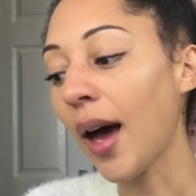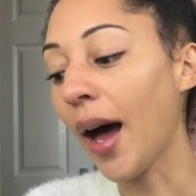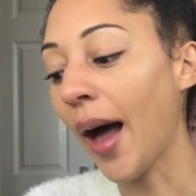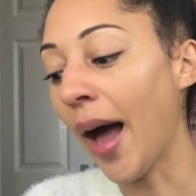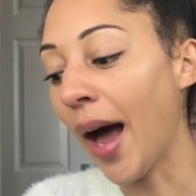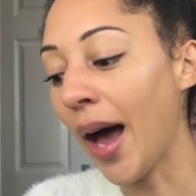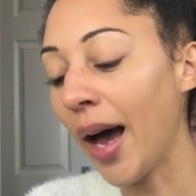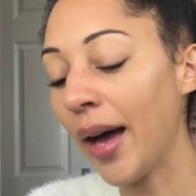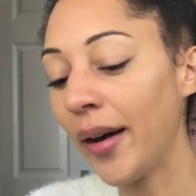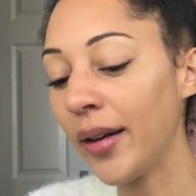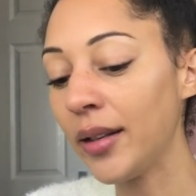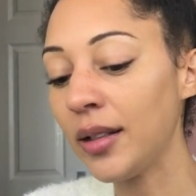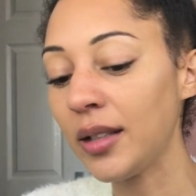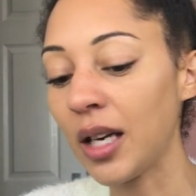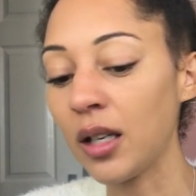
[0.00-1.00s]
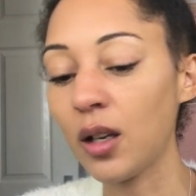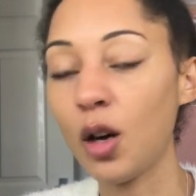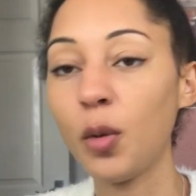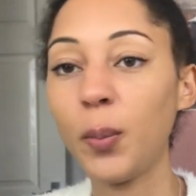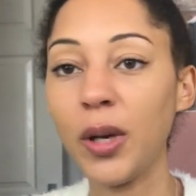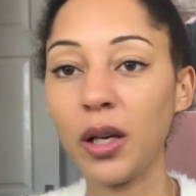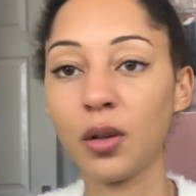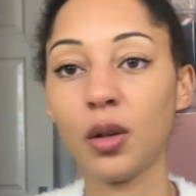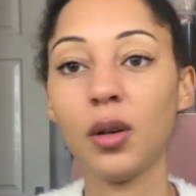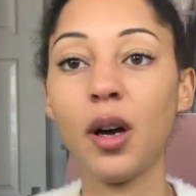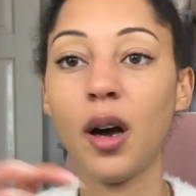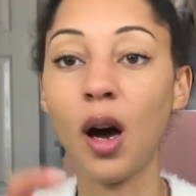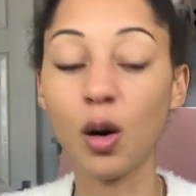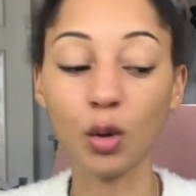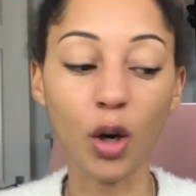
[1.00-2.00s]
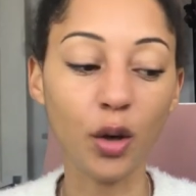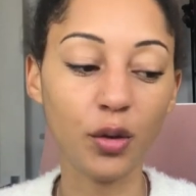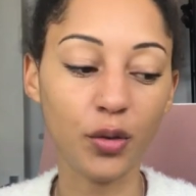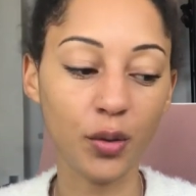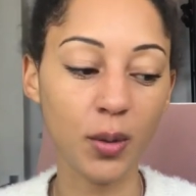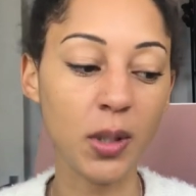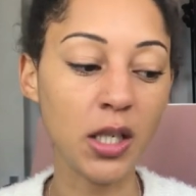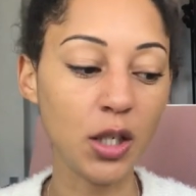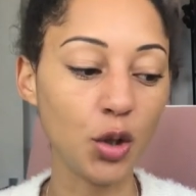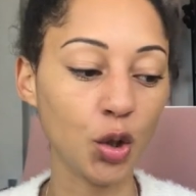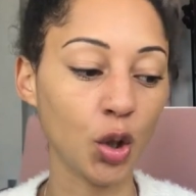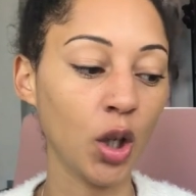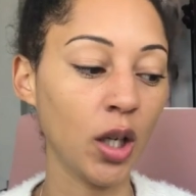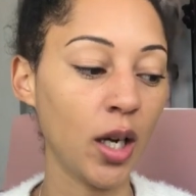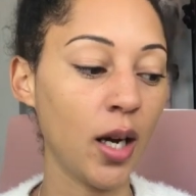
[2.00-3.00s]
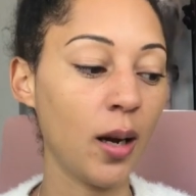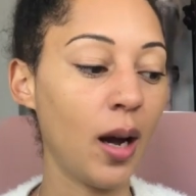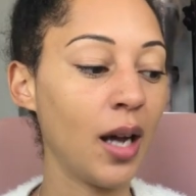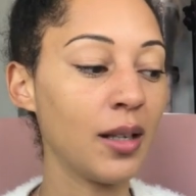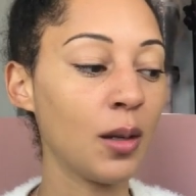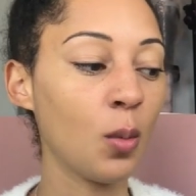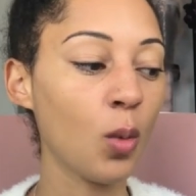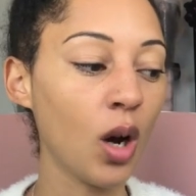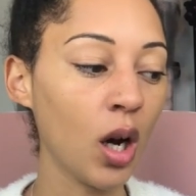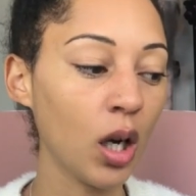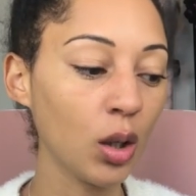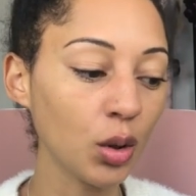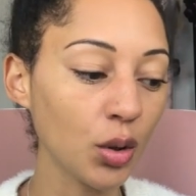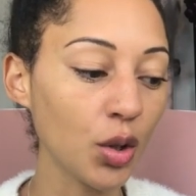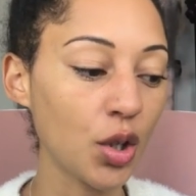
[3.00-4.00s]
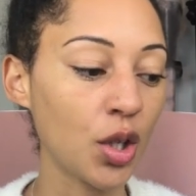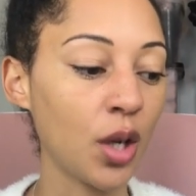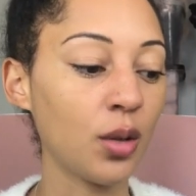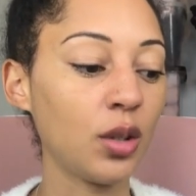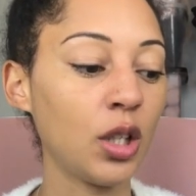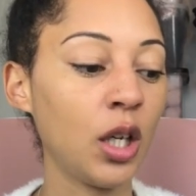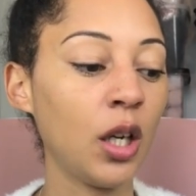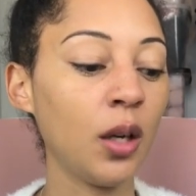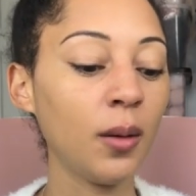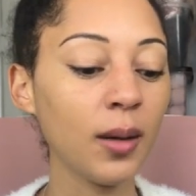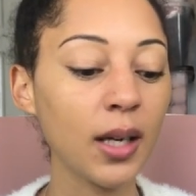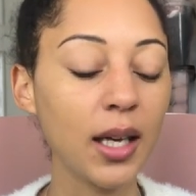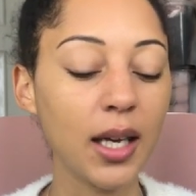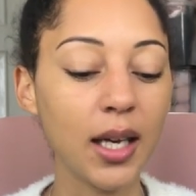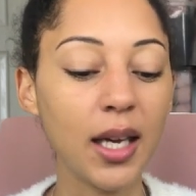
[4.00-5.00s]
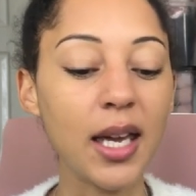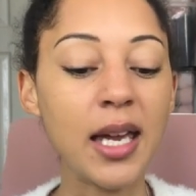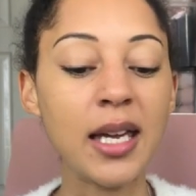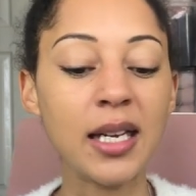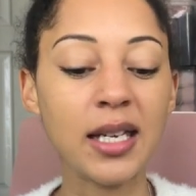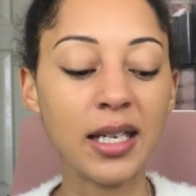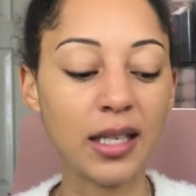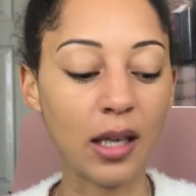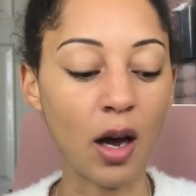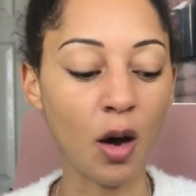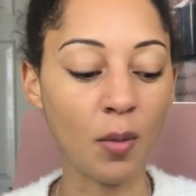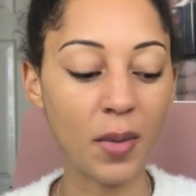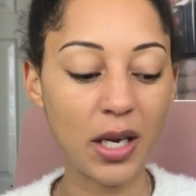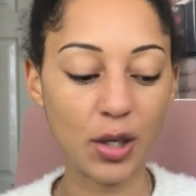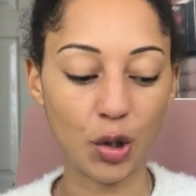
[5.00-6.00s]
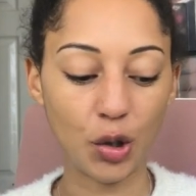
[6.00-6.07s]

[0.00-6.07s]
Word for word: And then I'll pick up, I'll go through each colour, and then what I'll also do is I'll make